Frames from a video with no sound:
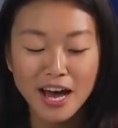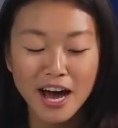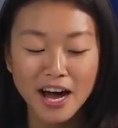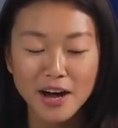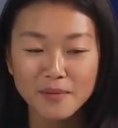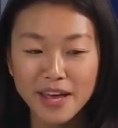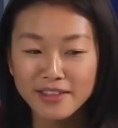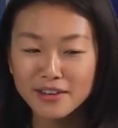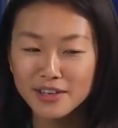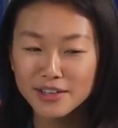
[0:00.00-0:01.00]
um, and
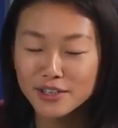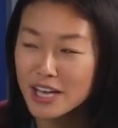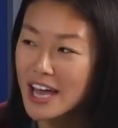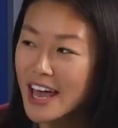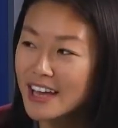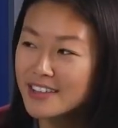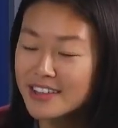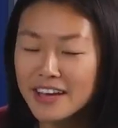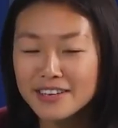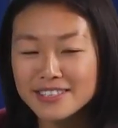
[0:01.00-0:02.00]
they're a little, and
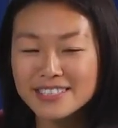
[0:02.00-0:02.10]
they